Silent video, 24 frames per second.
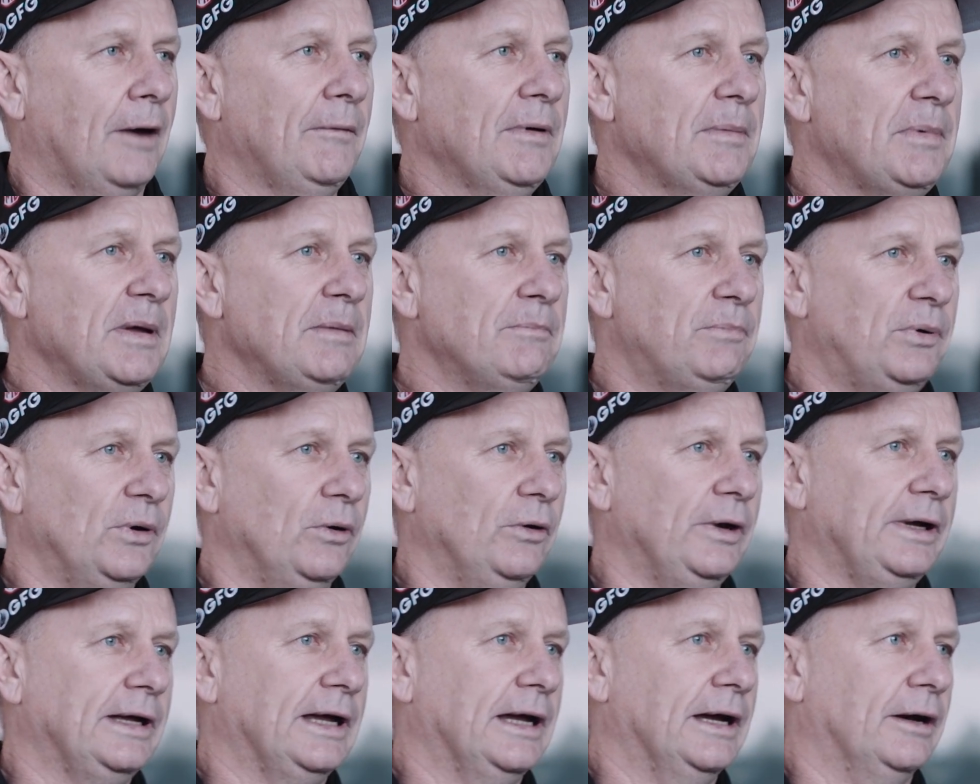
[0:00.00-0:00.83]
We've been
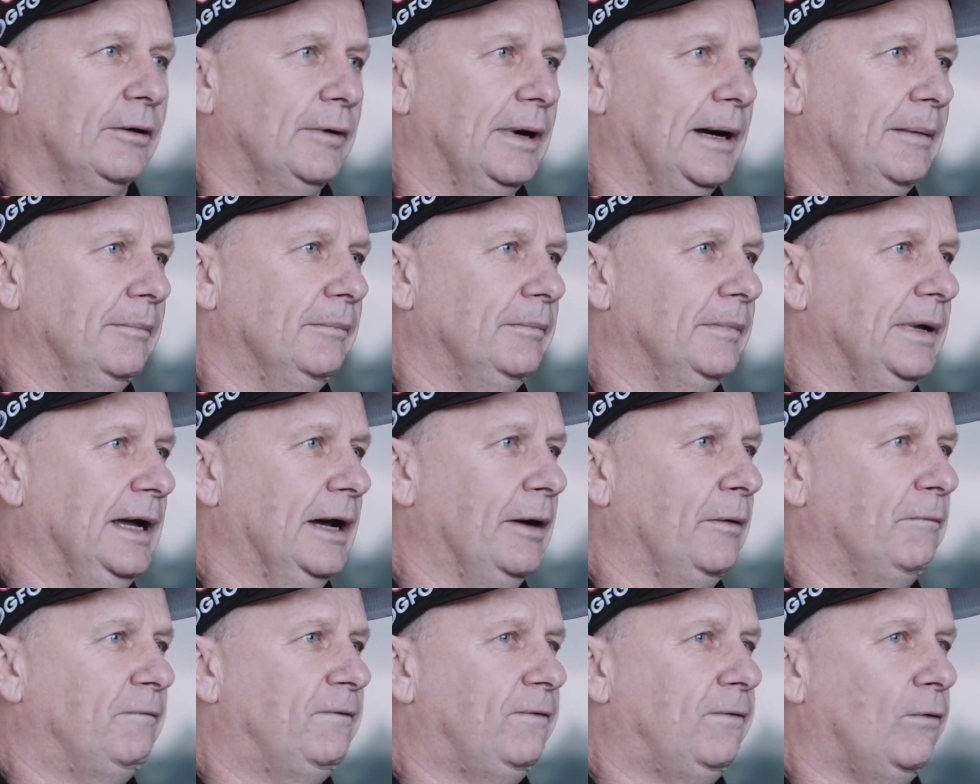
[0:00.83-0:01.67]
building our
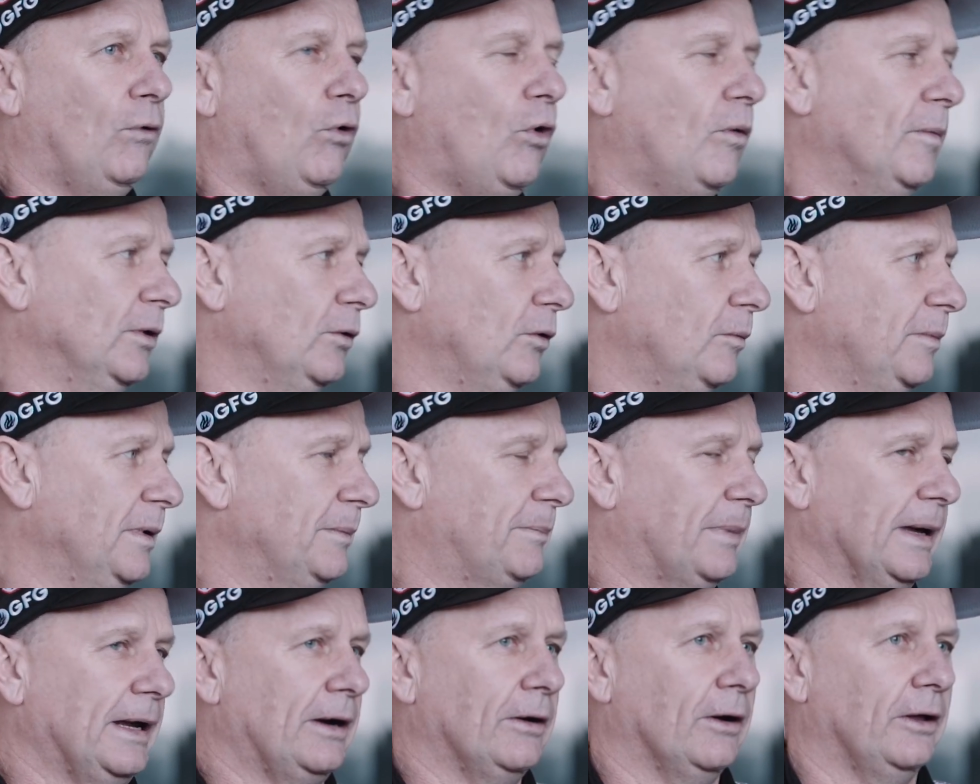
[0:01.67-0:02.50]
form a little
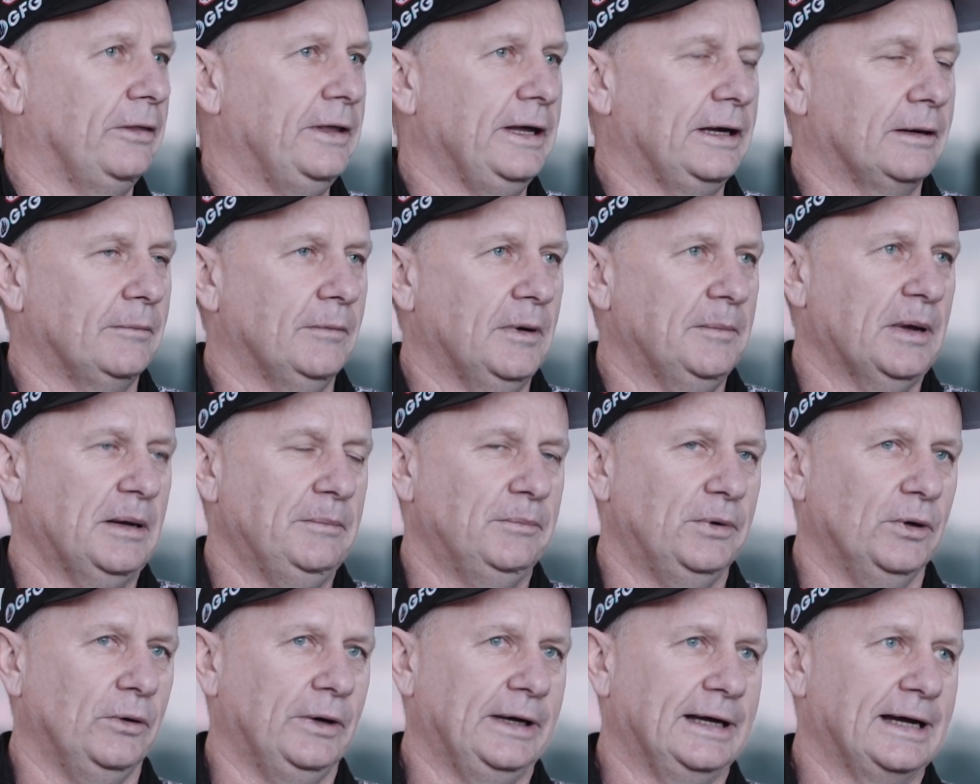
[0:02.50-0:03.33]
bit better, I think, and we've
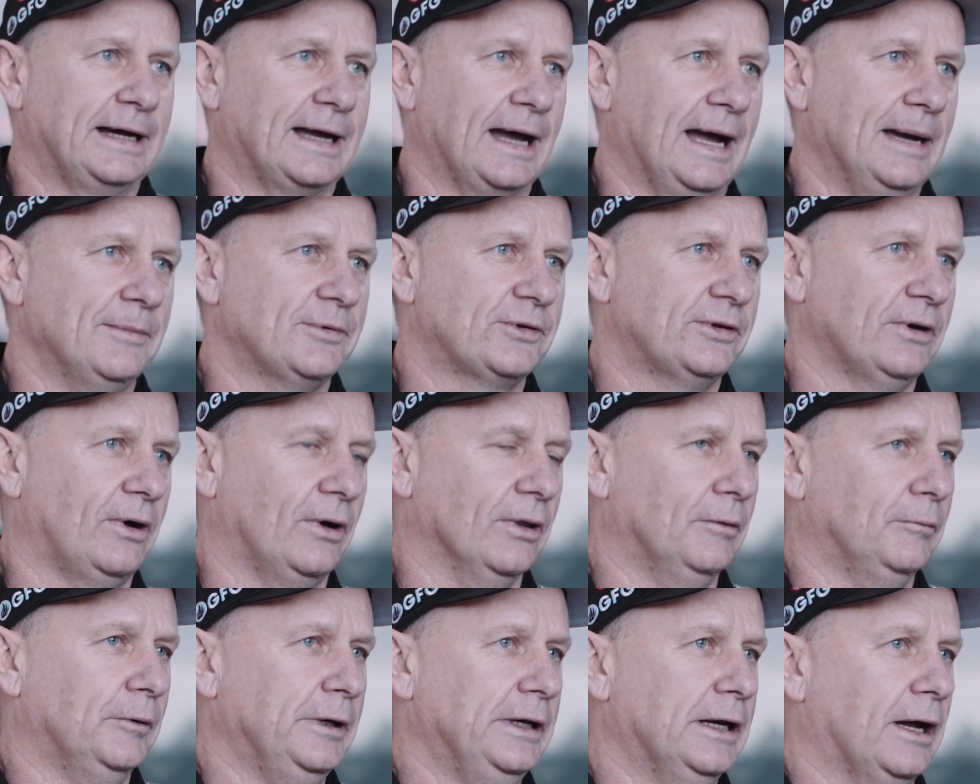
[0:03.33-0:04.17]
been building a game
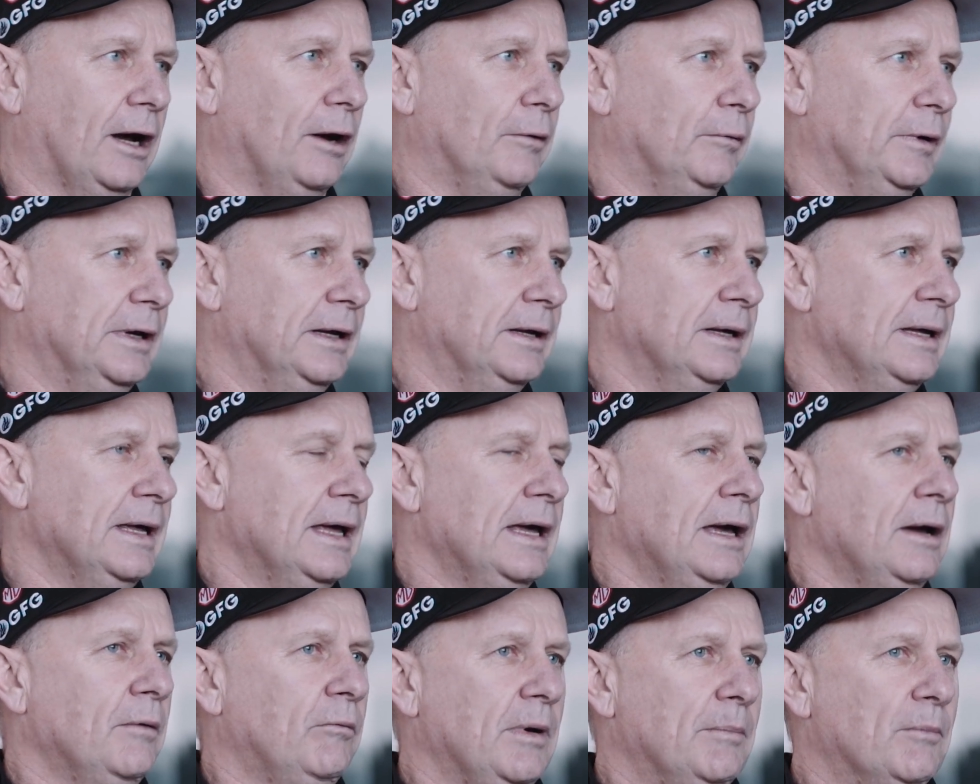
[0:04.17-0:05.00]
style that we know
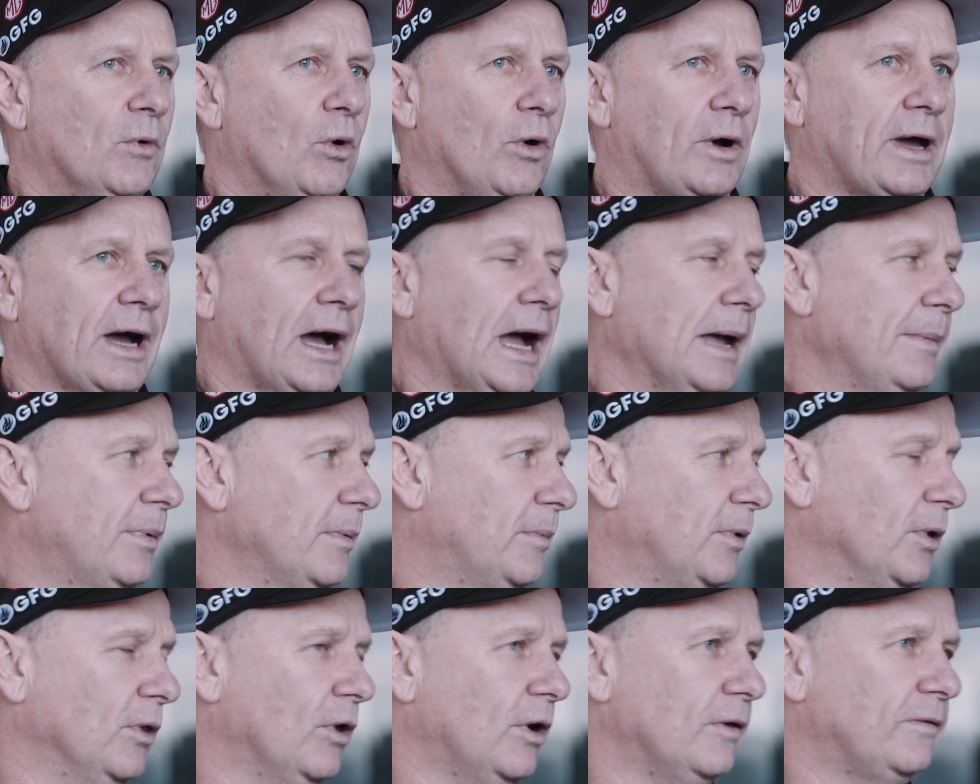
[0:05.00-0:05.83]
we're more
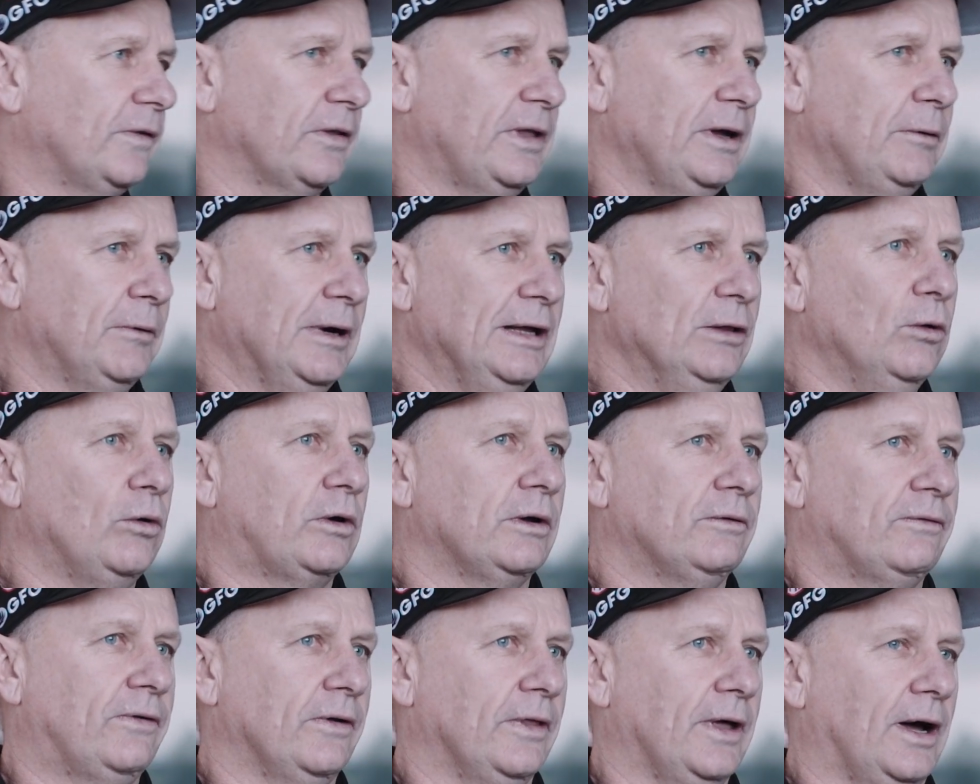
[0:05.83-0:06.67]
capable of, and I think we're
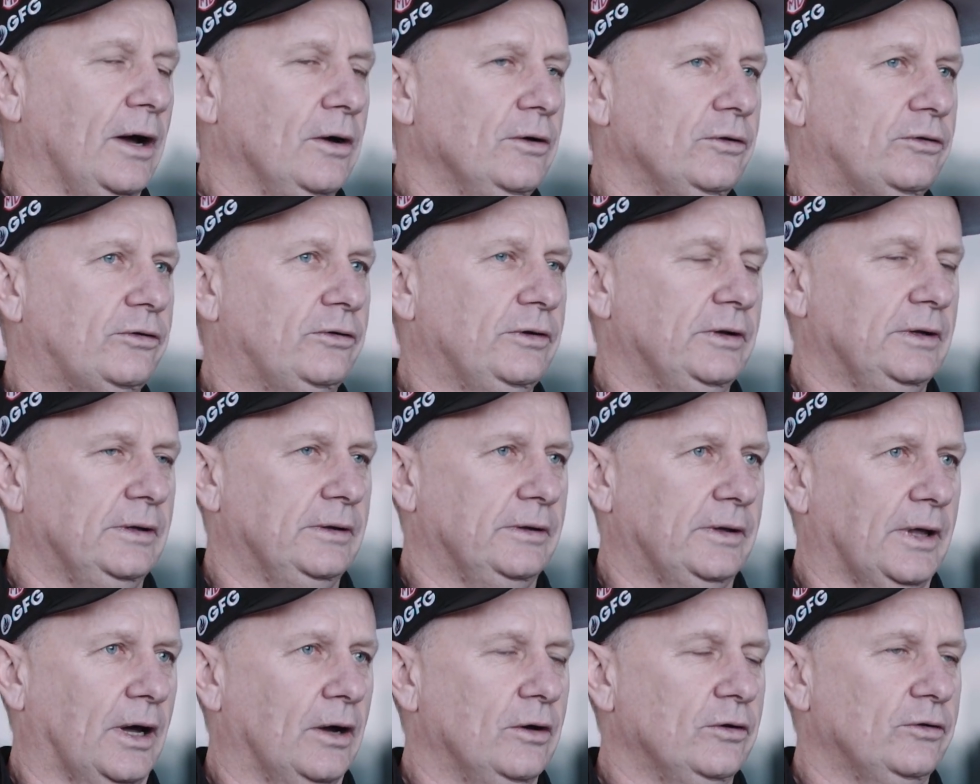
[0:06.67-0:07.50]
looking for those
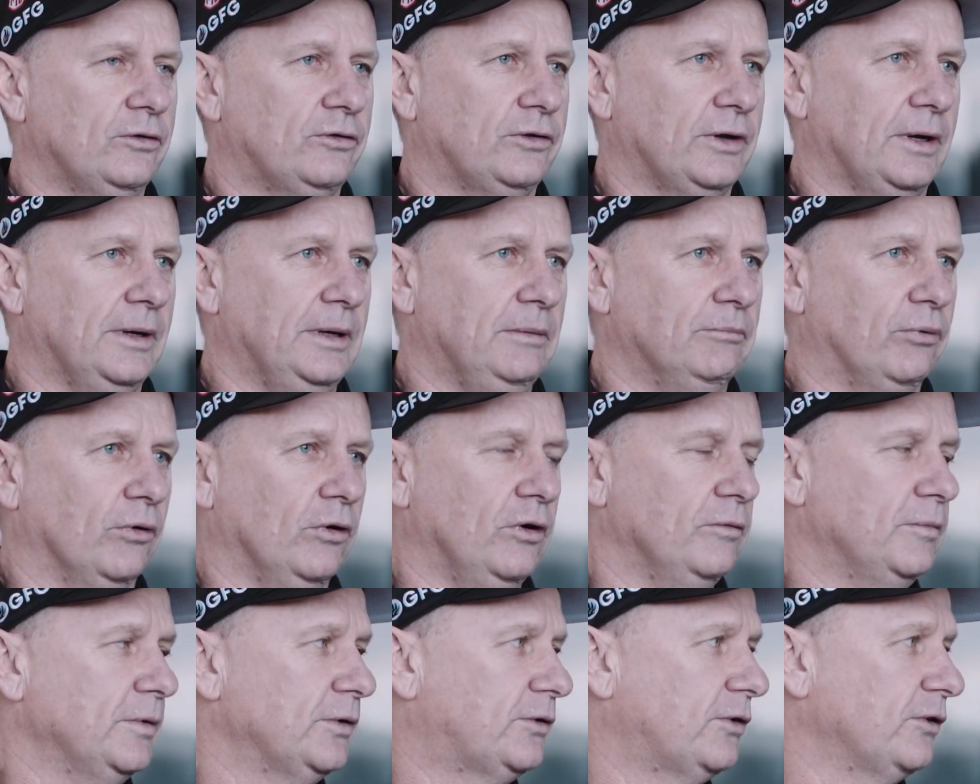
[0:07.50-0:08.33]

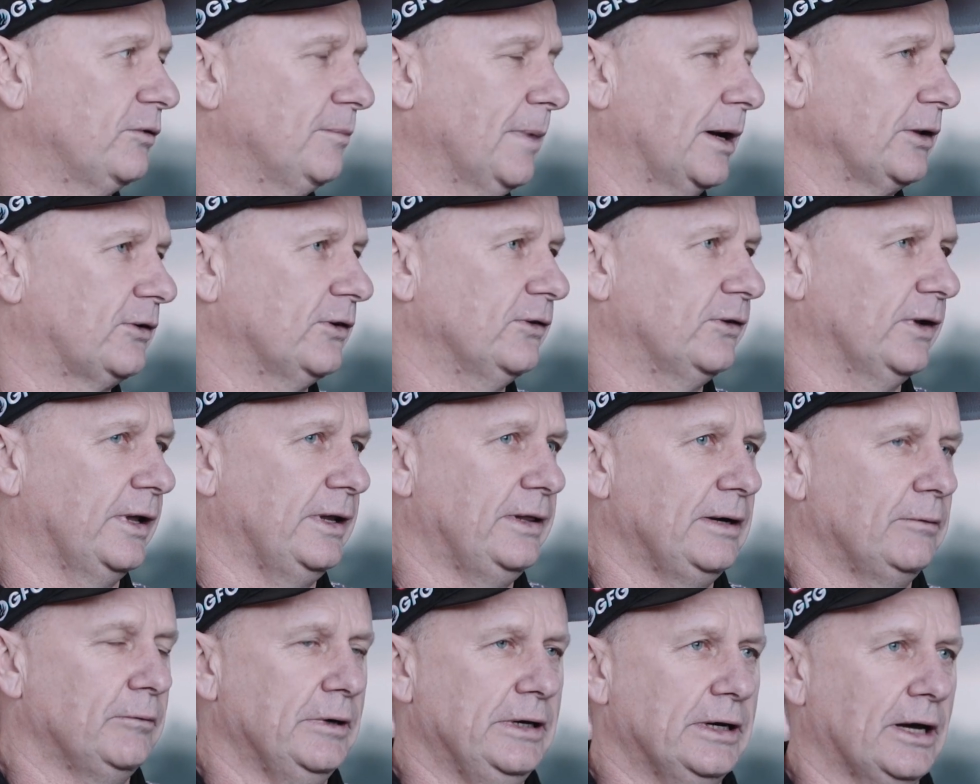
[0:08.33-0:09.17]
improvements as much as
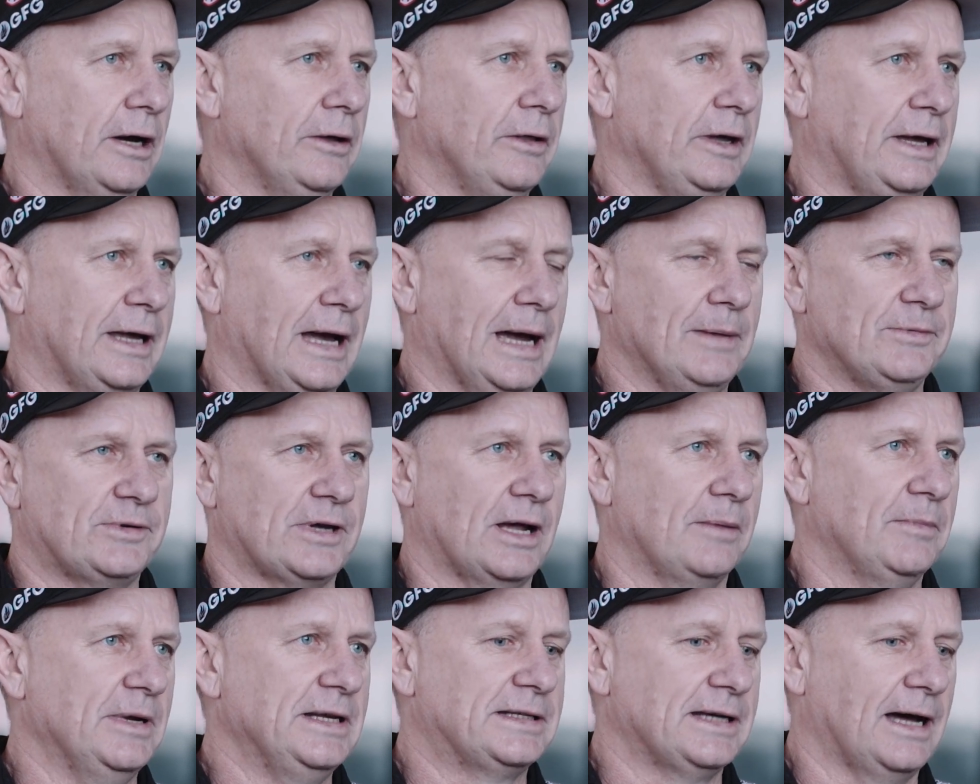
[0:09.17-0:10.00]
anything. We know the game's
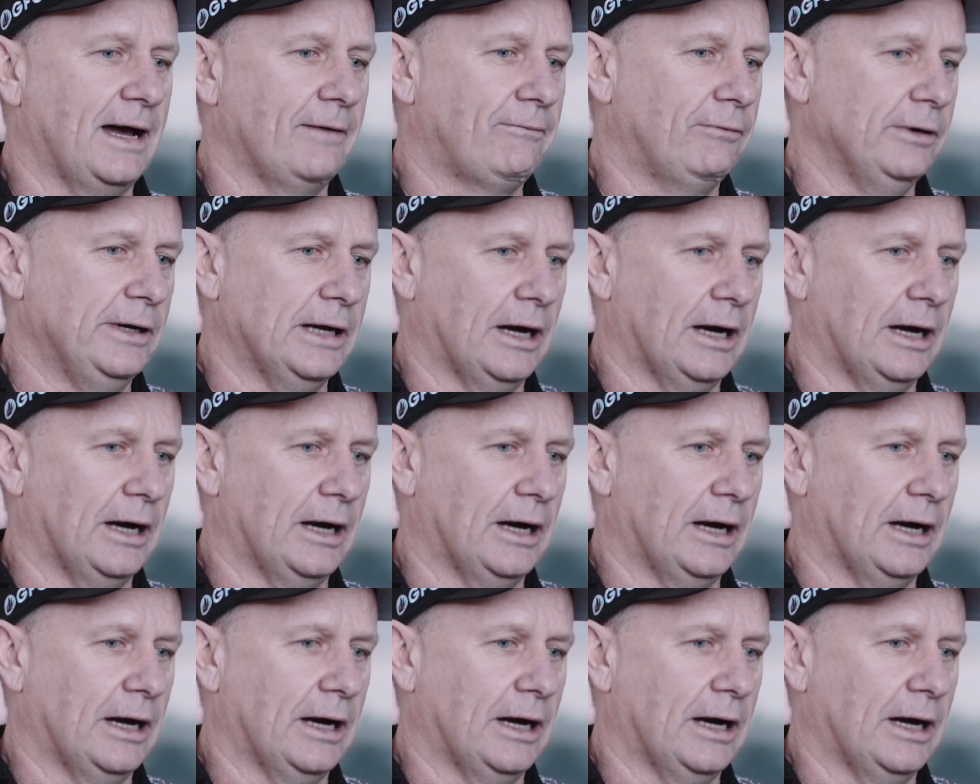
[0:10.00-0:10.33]
going to be tough.